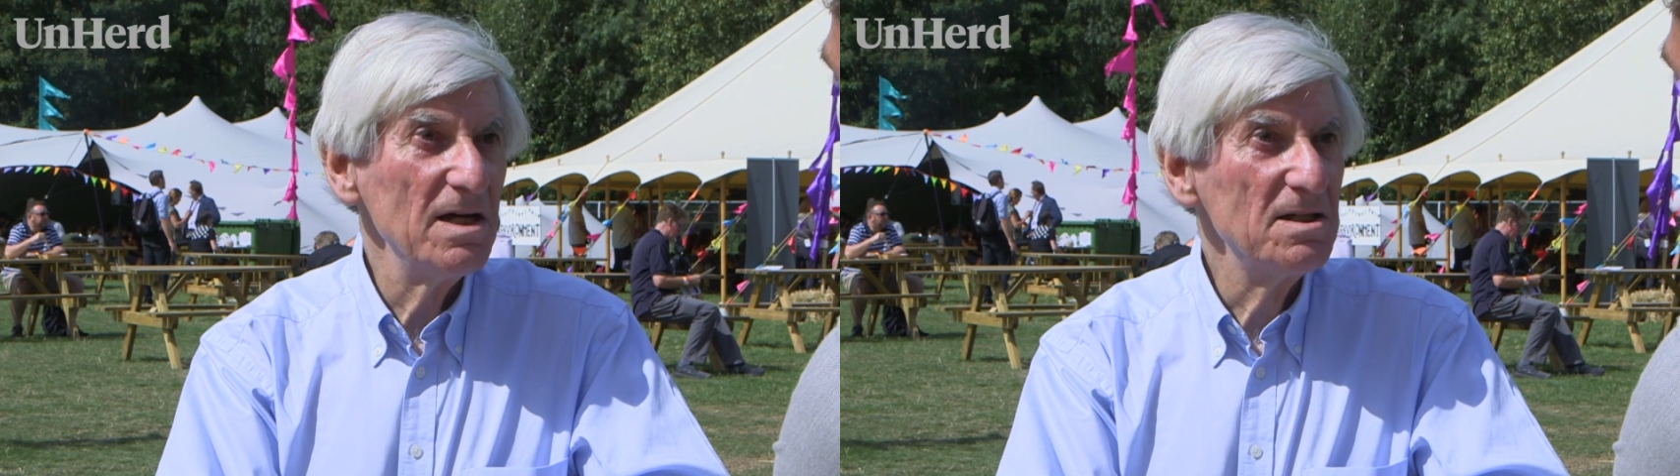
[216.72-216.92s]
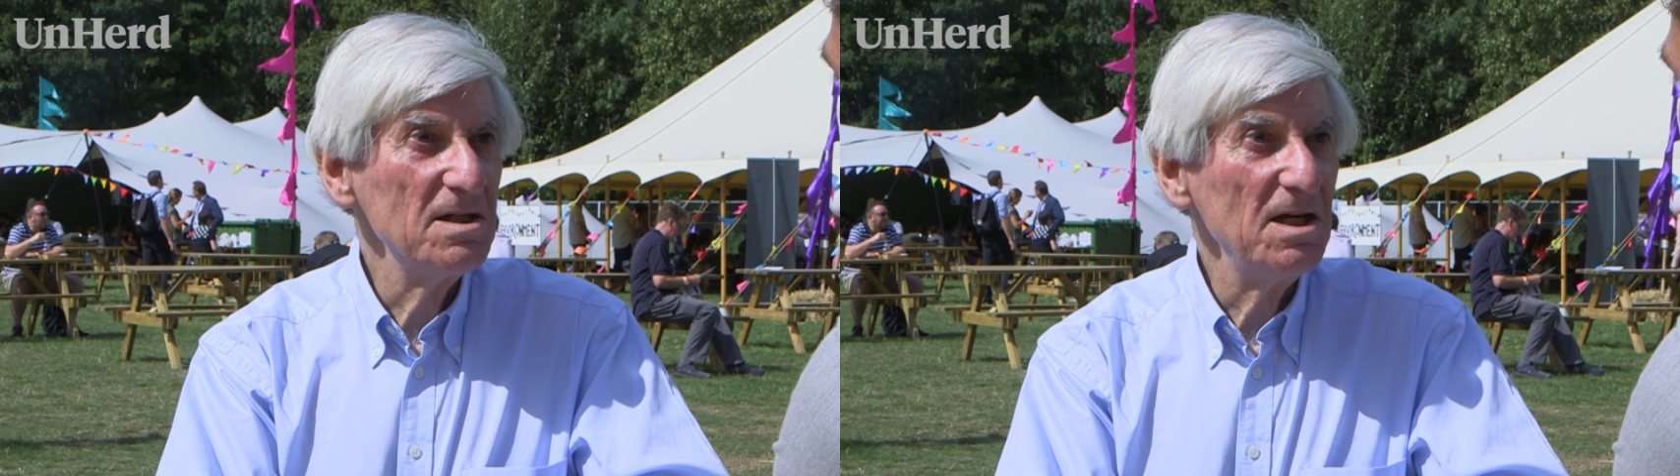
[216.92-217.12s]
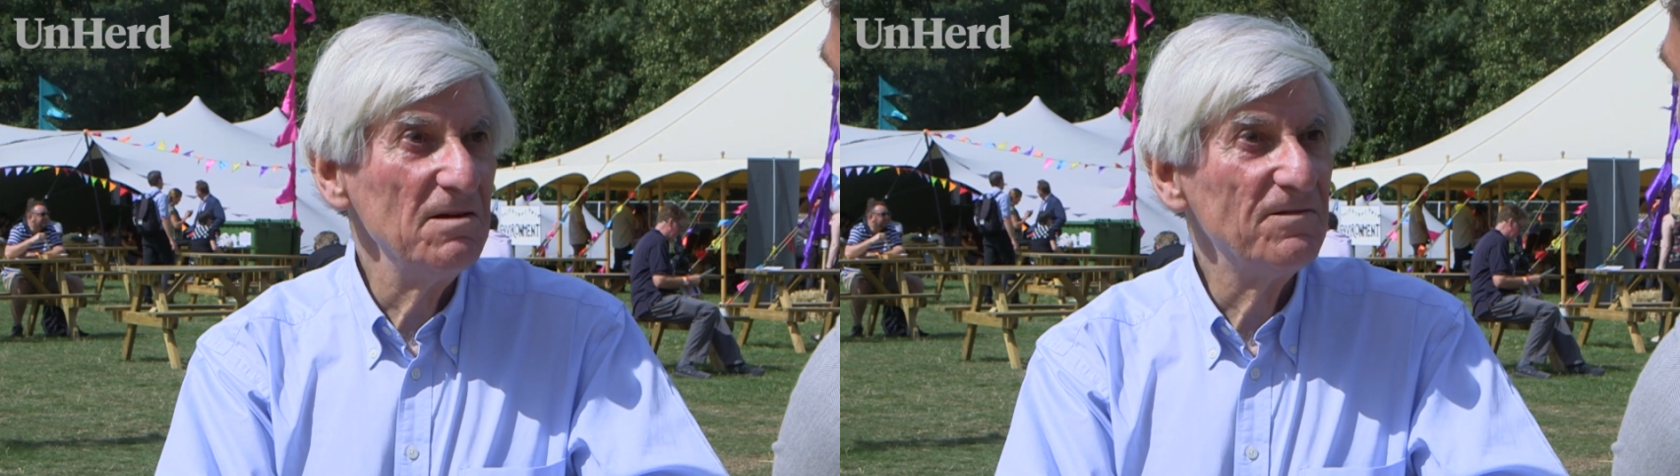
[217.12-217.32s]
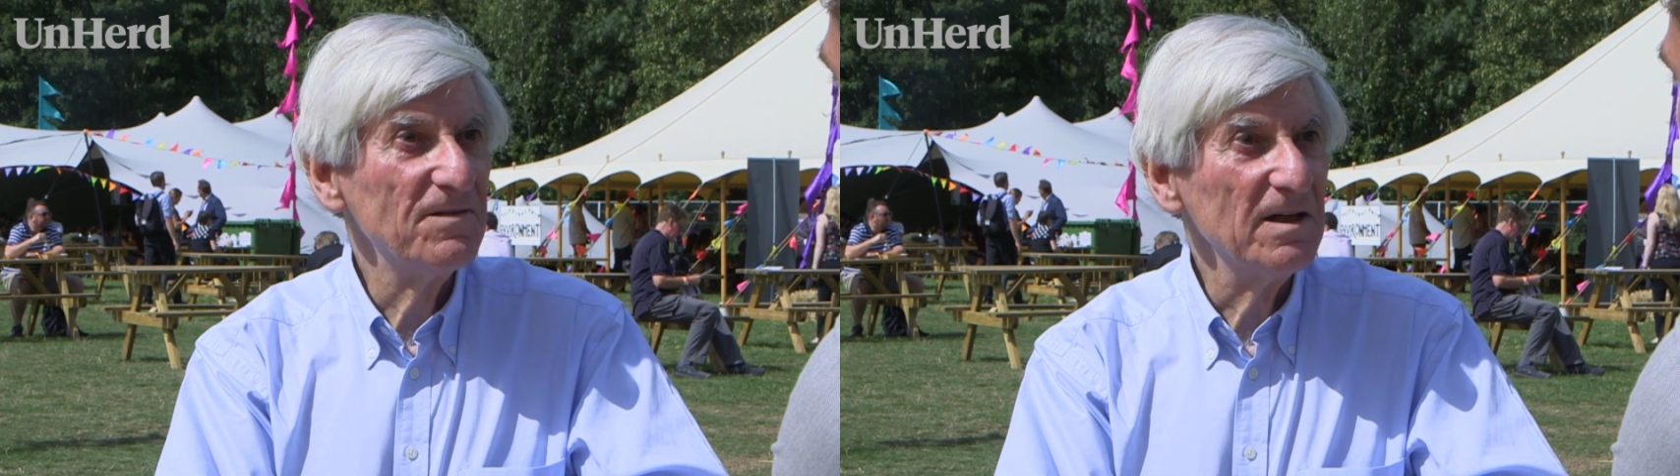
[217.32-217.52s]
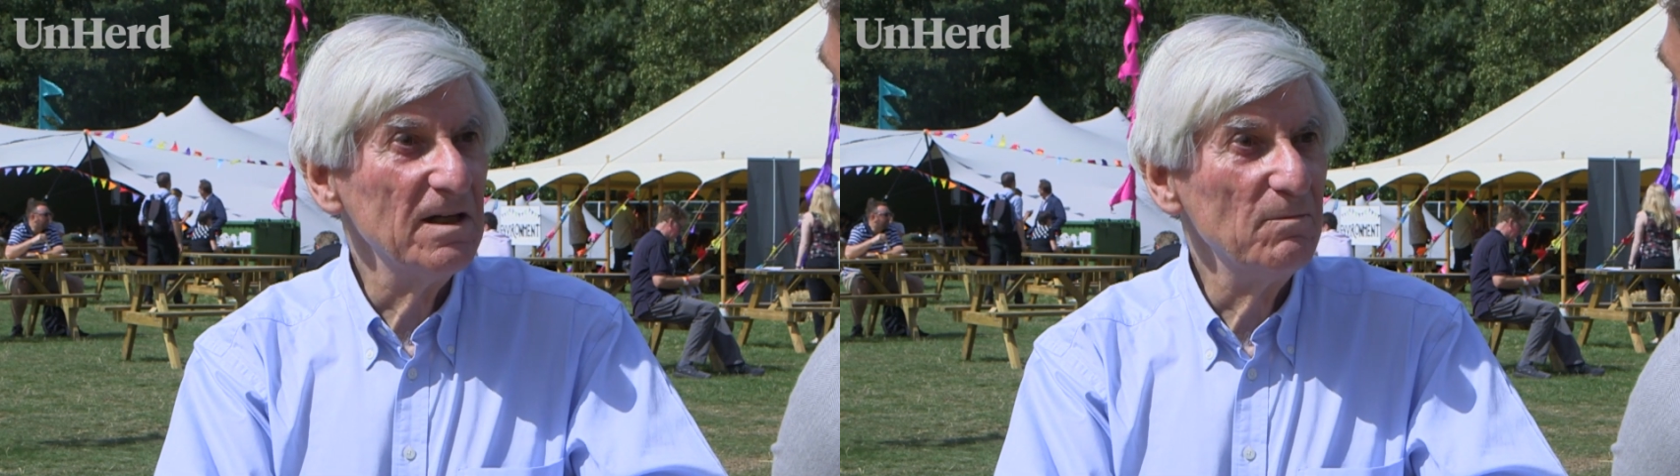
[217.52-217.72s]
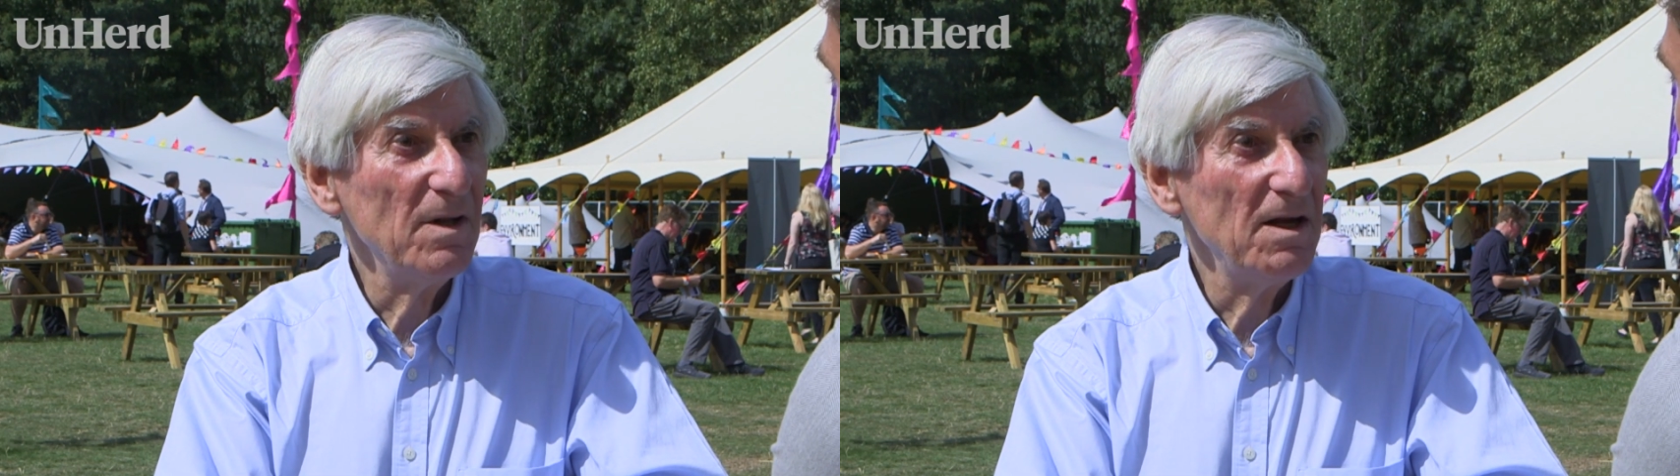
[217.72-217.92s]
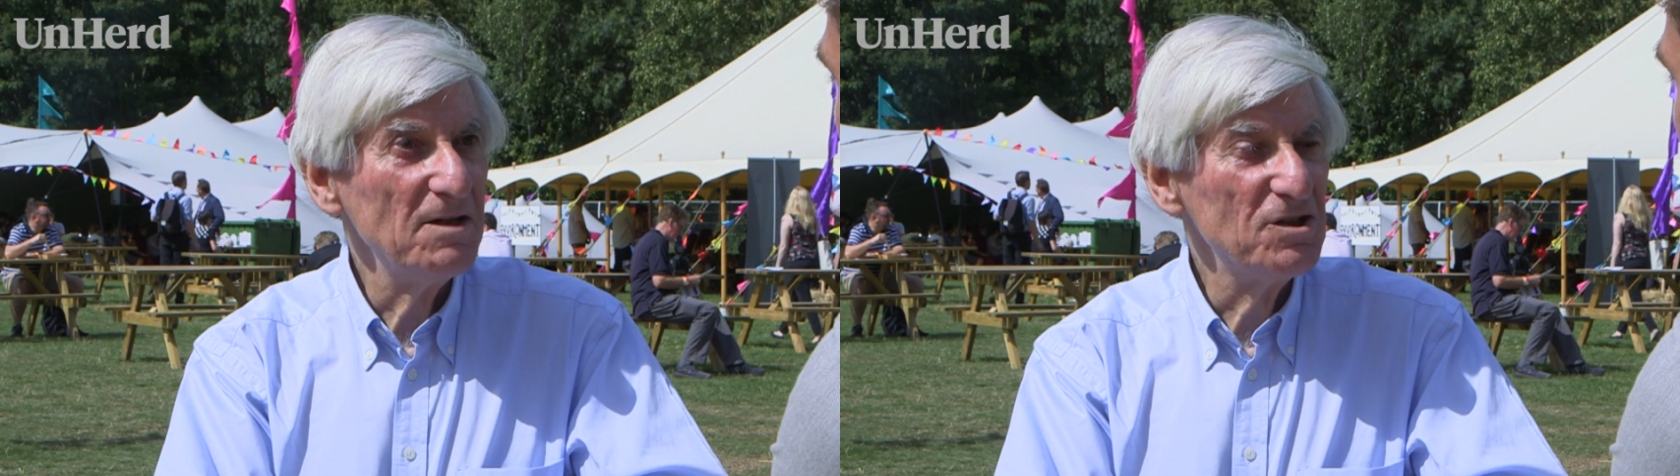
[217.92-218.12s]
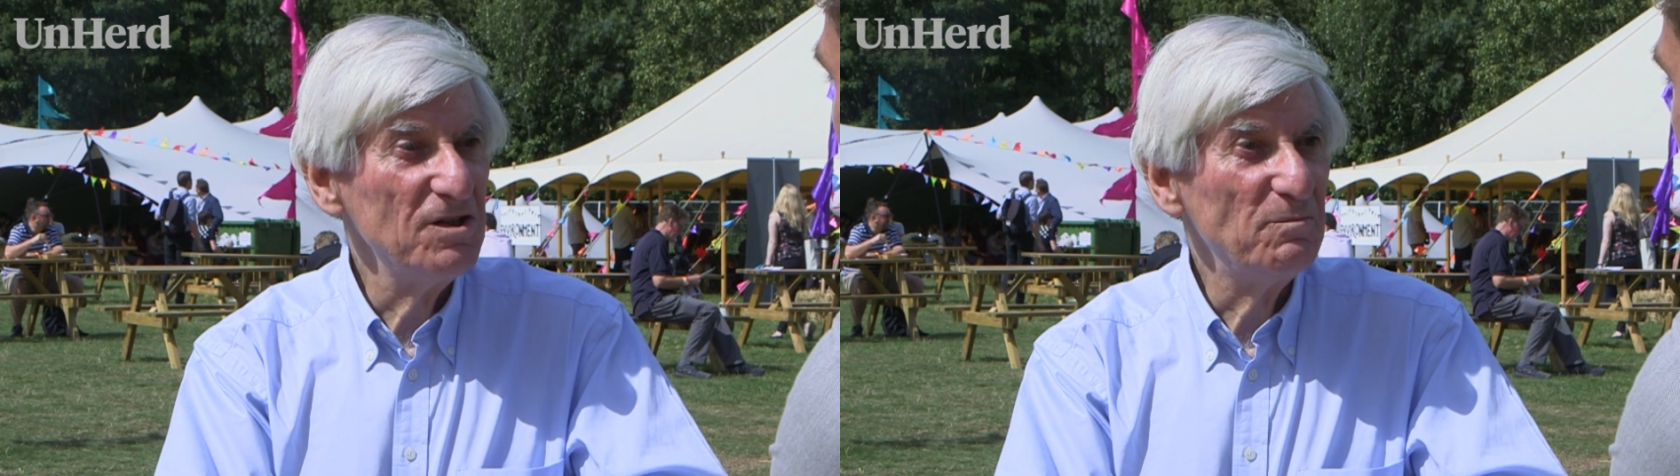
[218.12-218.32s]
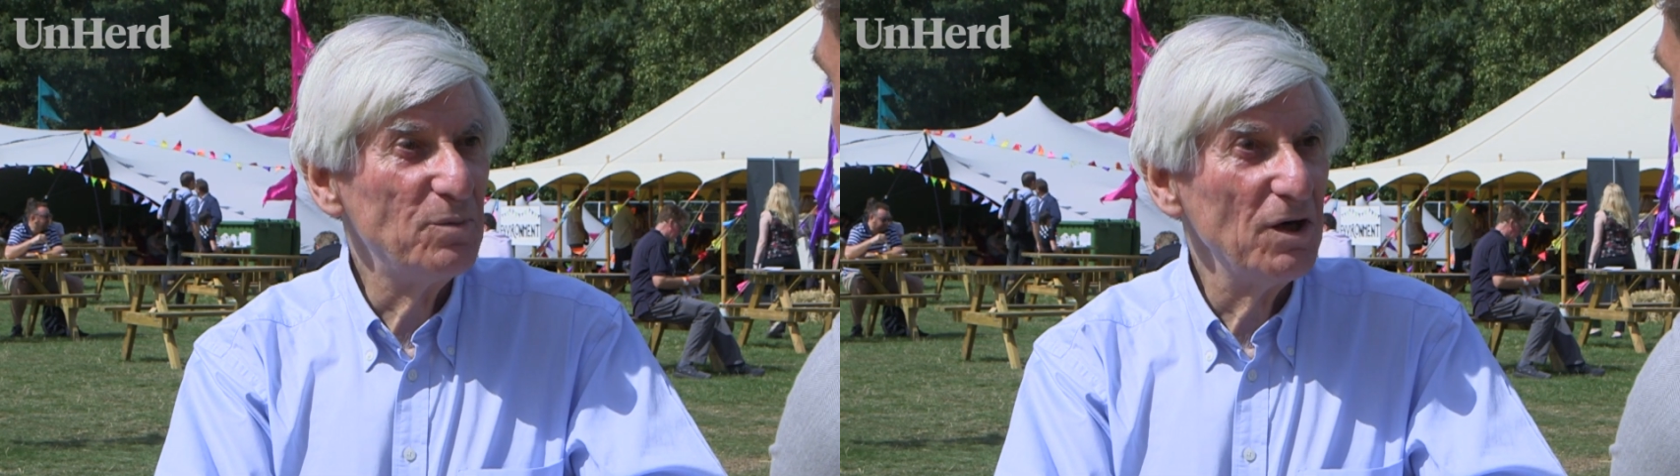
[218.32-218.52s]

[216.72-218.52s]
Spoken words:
to give legislative